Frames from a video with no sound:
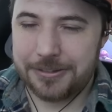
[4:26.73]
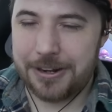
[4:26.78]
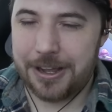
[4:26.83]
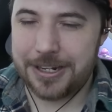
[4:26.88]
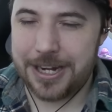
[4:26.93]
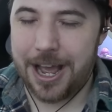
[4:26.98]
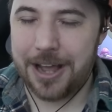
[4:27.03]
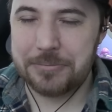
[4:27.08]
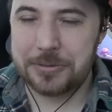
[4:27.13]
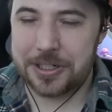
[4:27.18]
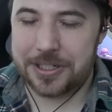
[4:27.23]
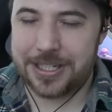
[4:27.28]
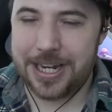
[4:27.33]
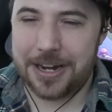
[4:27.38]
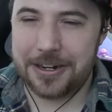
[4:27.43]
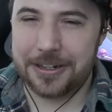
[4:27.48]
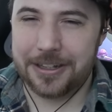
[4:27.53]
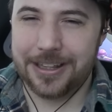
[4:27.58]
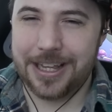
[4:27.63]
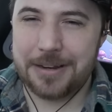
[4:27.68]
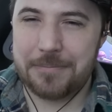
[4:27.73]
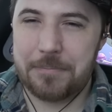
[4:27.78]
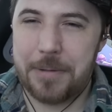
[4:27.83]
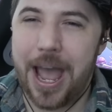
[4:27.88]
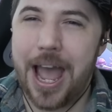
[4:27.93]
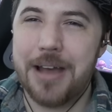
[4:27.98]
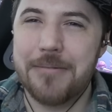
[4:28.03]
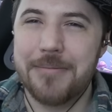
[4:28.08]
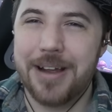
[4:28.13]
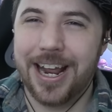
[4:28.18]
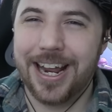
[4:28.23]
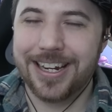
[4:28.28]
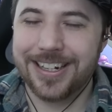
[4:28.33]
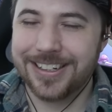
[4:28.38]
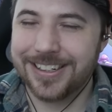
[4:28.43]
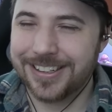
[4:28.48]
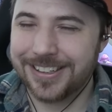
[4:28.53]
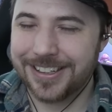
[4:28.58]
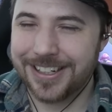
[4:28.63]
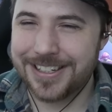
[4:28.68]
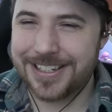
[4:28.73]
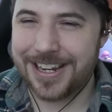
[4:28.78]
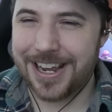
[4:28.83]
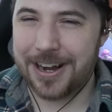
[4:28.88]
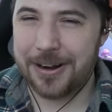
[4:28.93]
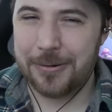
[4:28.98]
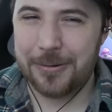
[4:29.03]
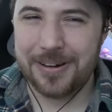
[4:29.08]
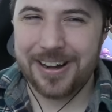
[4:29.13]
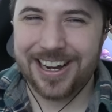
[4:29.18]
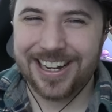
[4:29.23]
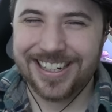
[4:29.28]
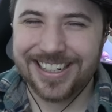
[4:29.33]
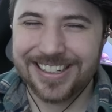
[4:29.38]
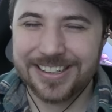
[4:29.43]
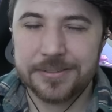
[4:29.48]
Now I'm just sounding like Batman. That's kind of weird.